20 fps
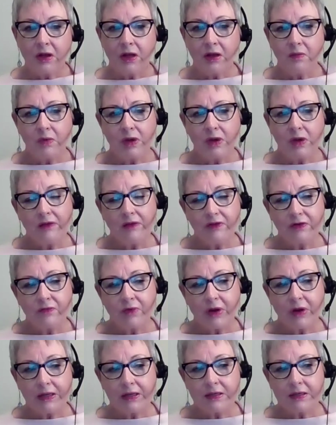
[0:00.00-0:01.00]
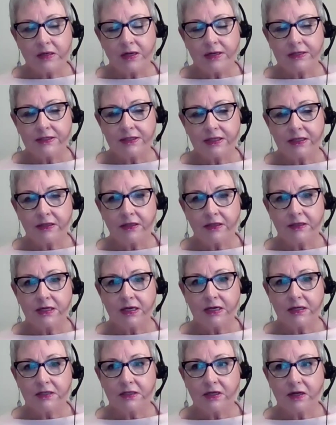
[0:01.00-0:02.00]
And we have to recognize that the
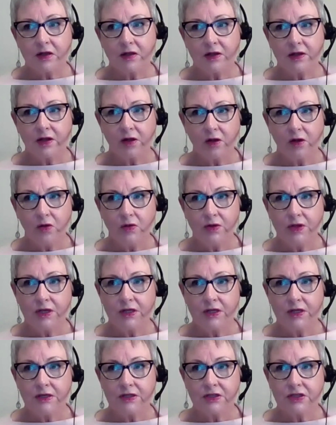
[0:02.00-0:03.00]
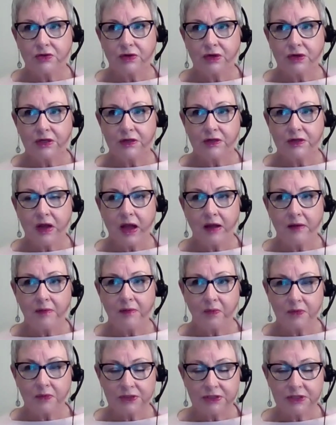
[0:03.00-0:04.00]
textile and clothing industry,
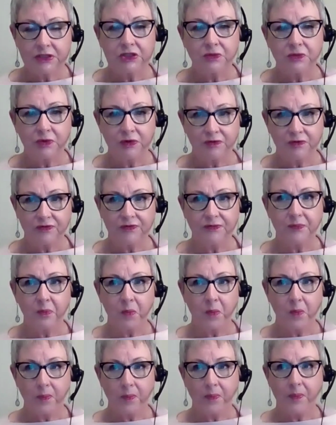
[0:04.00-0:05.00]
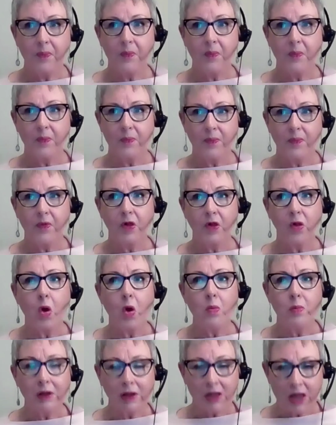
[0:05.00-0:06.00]
since we've
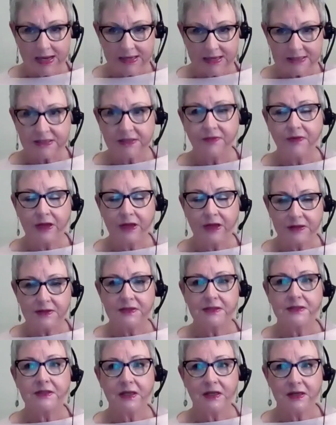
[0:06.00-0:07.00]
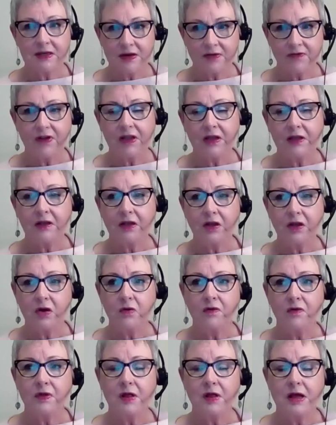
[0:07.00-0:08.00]
globalized things significantly
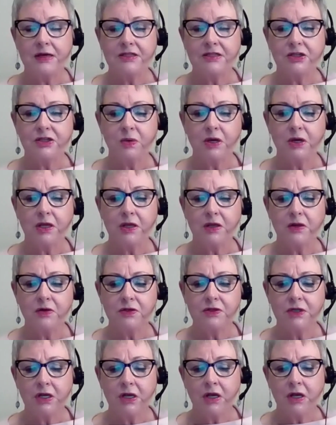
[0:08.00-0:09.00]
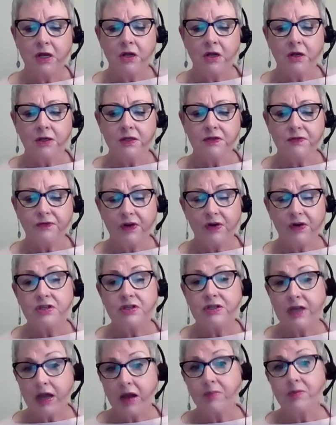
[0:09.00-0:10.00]
over the last 20 years, is very
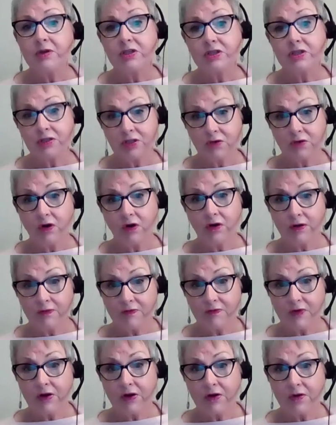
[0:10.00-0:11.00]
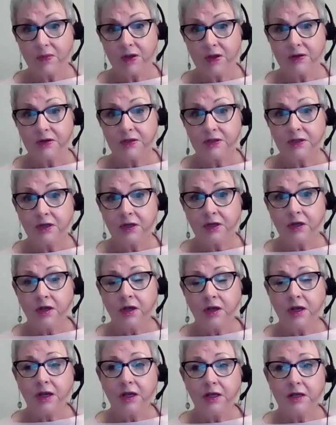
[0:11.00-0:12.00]
damaging to our environment.
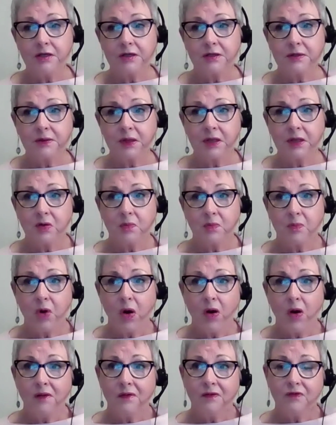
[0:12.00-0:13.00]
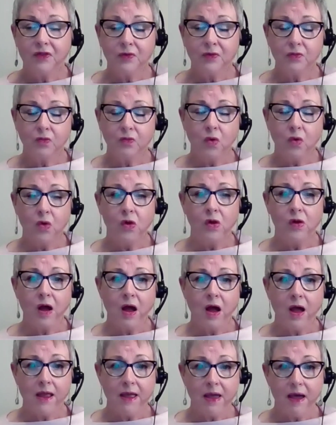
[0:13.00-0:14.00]
And, part of the
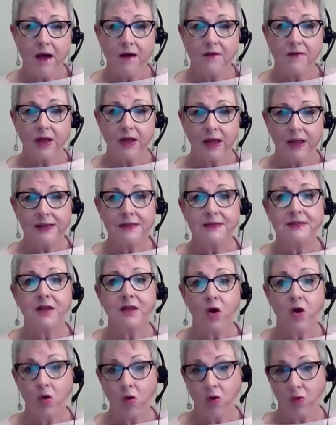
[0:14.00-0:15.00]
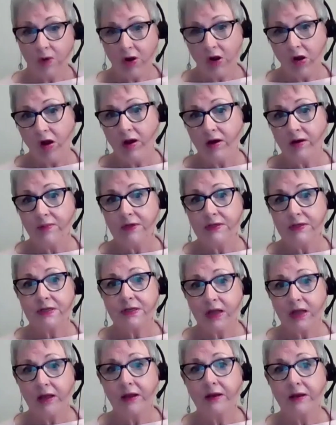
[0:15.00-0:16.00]
role I have as a home
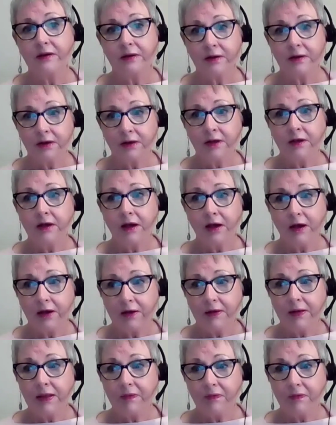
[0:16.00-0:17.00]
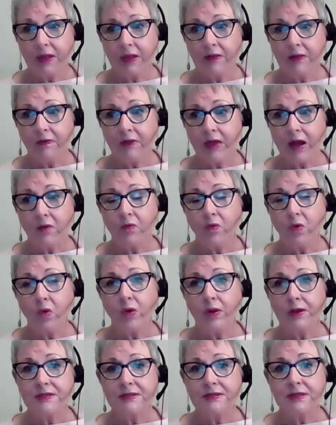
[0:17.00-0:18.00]
economist and in that
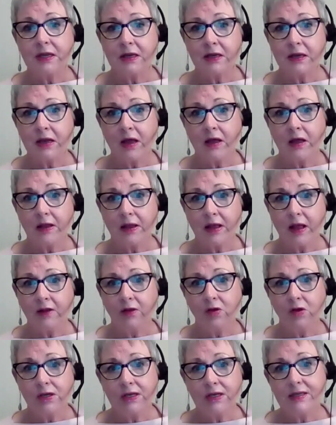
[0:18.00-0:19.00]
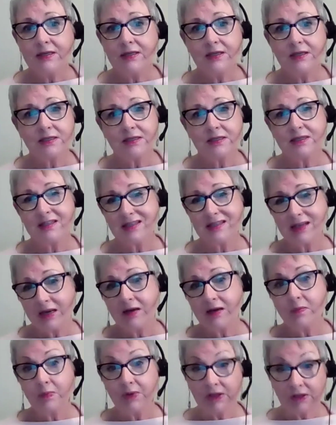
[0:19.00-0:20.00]
role is a look at the
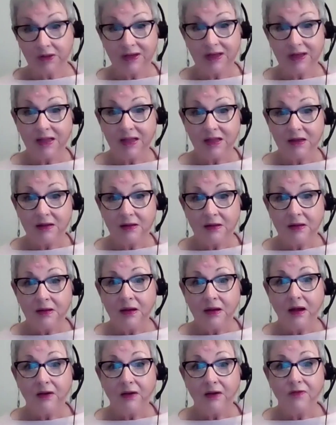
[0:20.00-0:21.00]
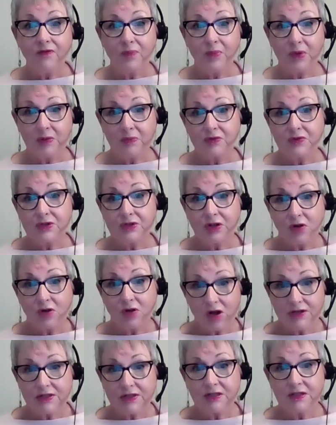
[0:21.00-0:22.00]
sustainability of people's
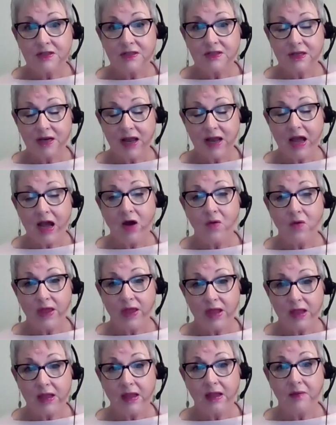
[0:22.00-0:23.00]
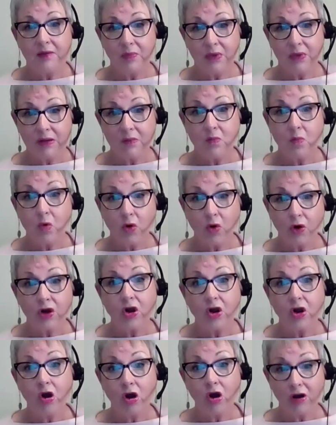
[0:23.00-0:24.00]
closets and how they can be
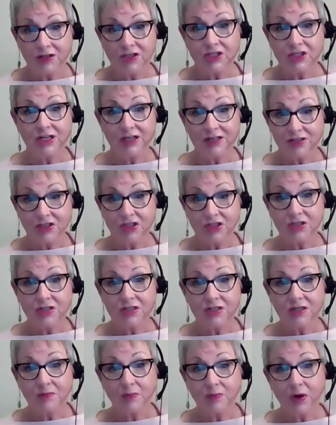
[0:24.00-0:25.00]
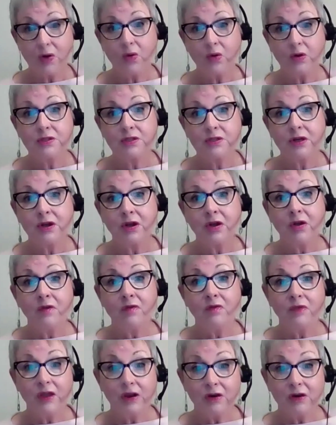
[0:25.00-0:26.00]
more conscientious about
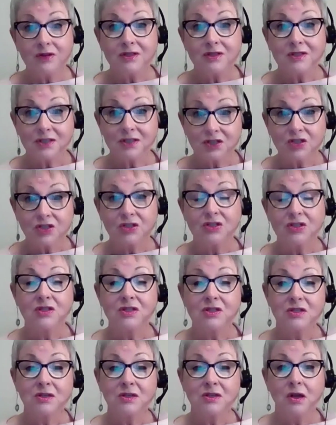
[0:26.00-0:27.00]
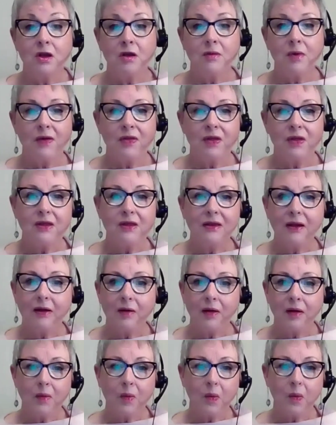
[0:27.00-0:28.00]
their decisions. I think,
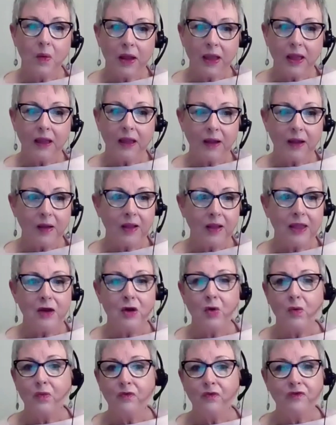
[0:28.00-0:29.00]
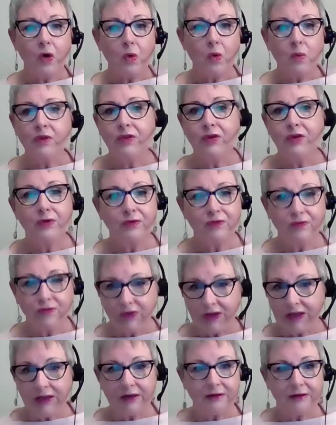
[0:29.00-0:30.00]
vote with your
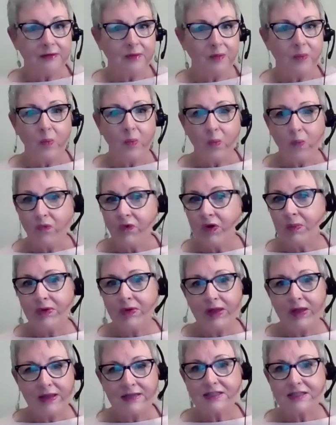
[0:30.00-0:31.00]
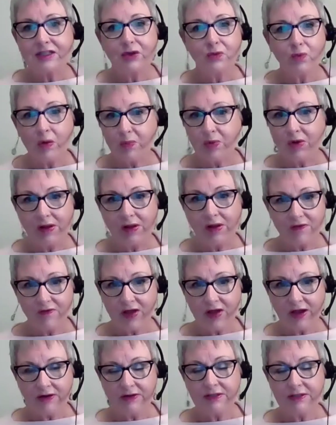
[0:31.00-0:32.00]
feet. It's the ripple
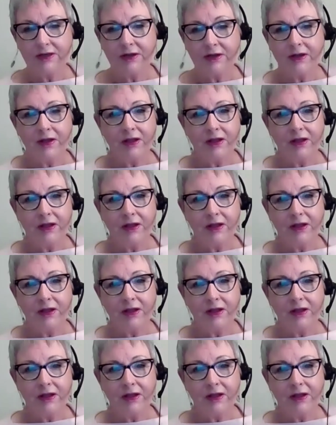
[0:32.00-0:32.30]
effect.